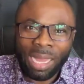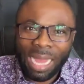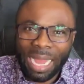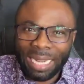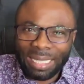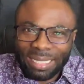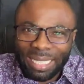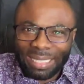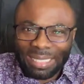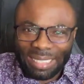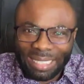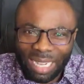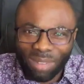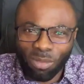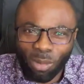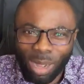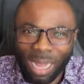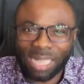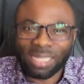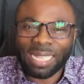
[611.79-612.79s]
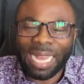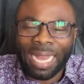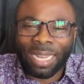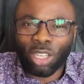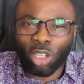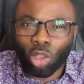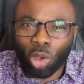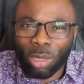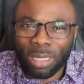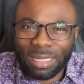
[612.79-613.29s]
And the devil has
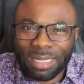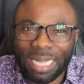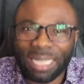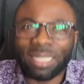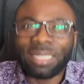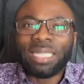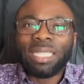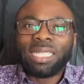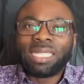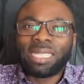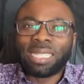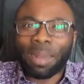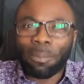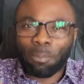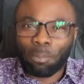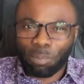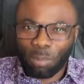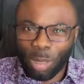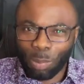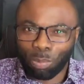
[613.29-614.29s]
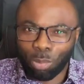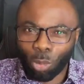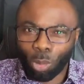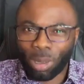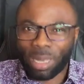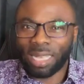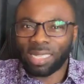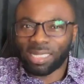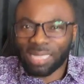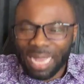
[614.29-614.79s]
anointed some people,
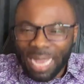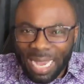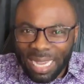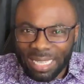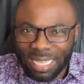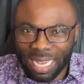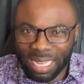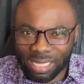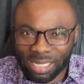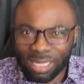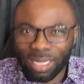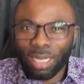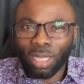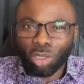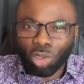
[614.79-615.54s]
his agents,